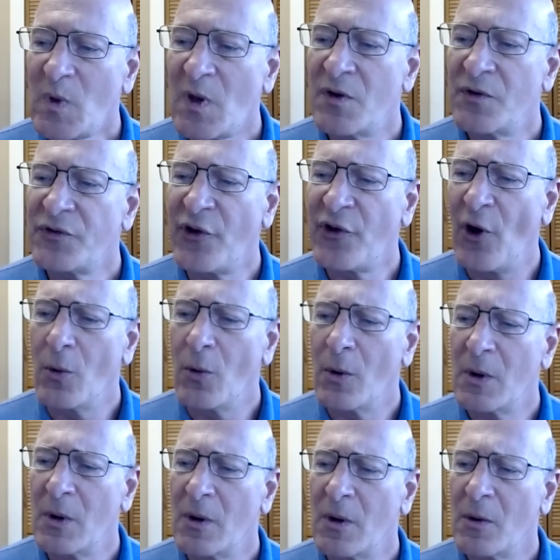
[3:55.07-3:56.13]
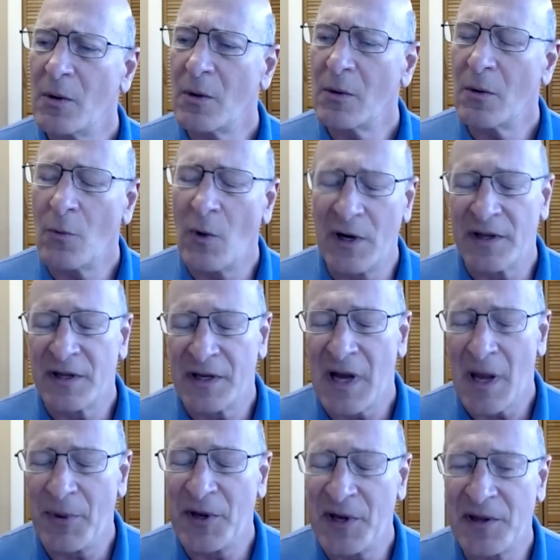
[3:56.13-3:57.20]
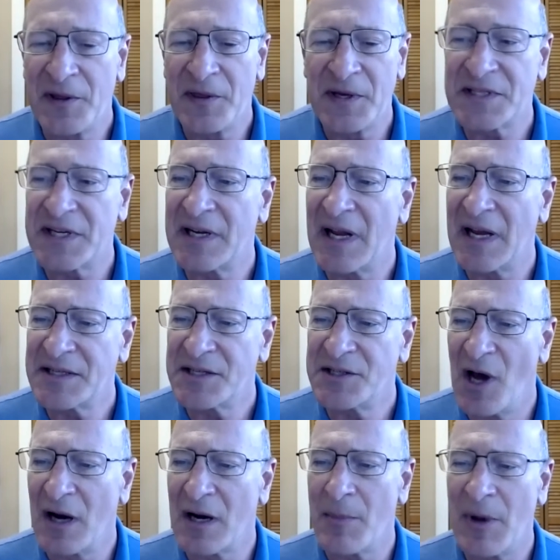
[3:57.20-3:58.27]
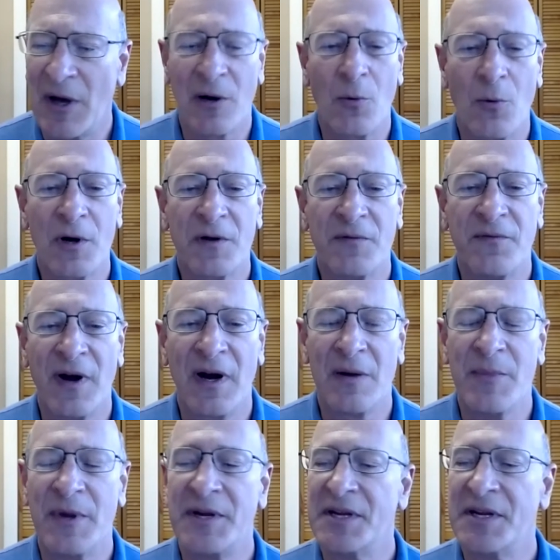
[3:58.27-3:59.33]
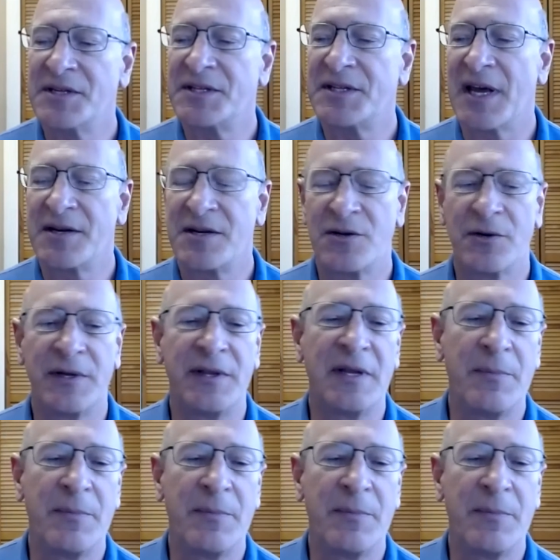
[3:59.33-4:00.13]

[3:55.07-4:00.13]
So a couple of the other things I'd like to talk about our work environment is that during the